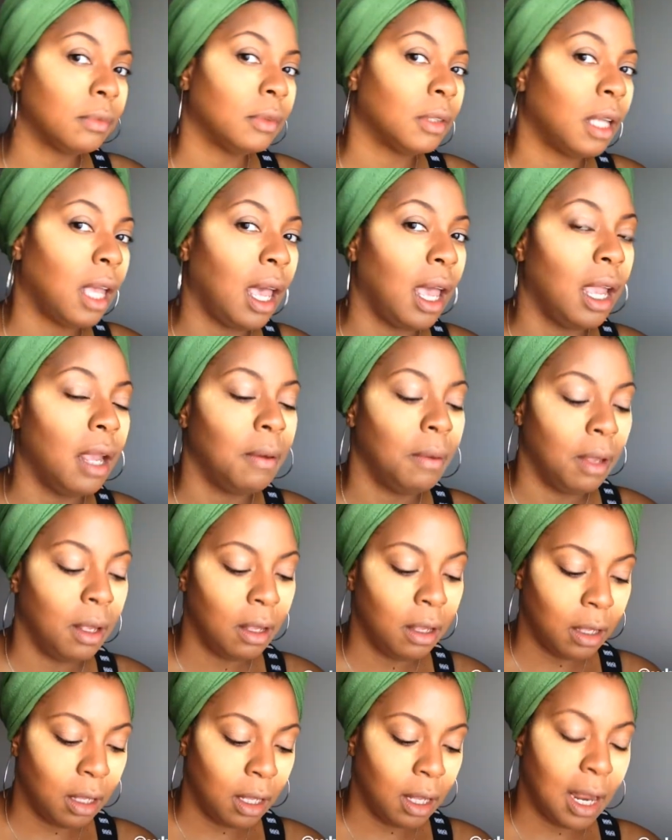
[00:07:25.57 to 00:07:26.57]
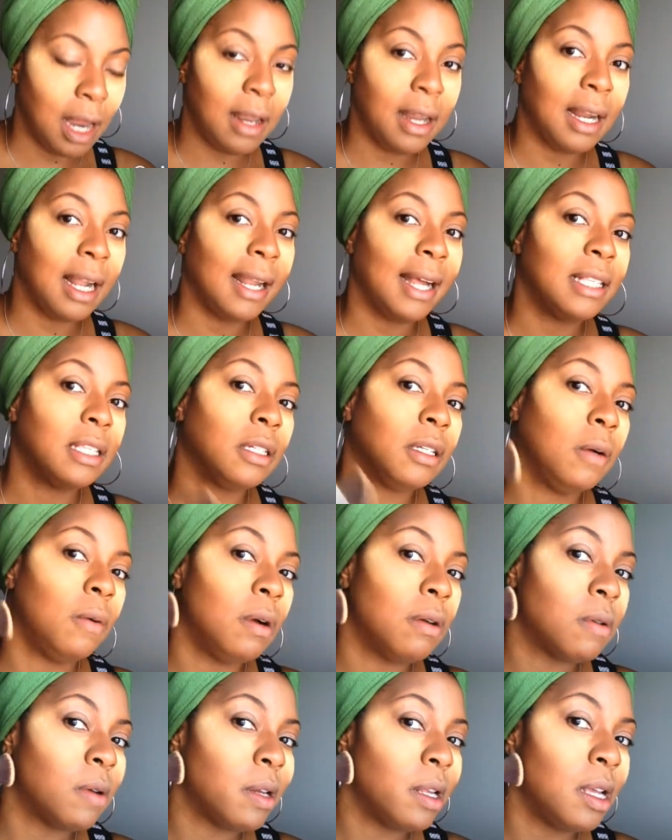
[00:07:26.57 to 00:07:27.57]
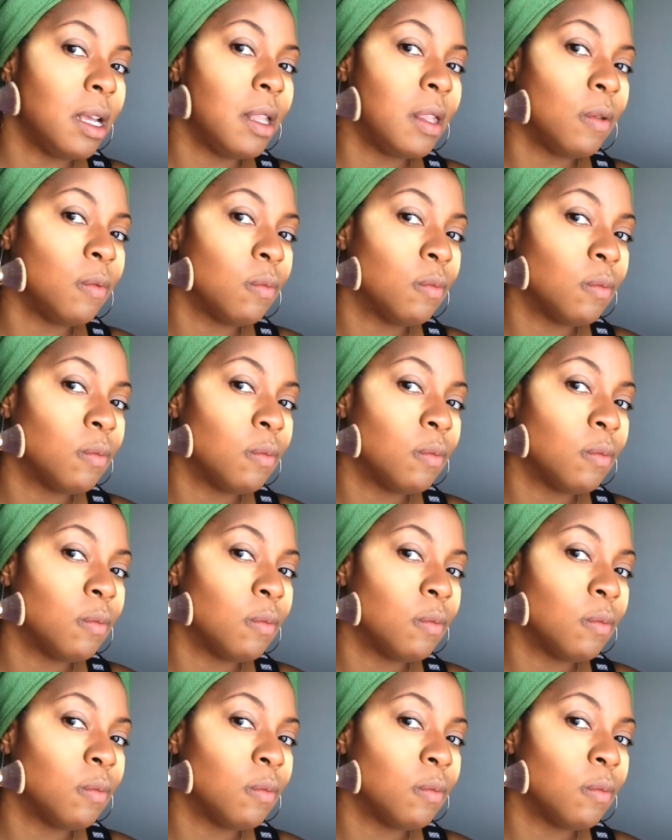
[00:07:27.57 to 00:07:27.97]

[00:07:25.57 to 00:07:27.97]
Okay. And then I like to go underneath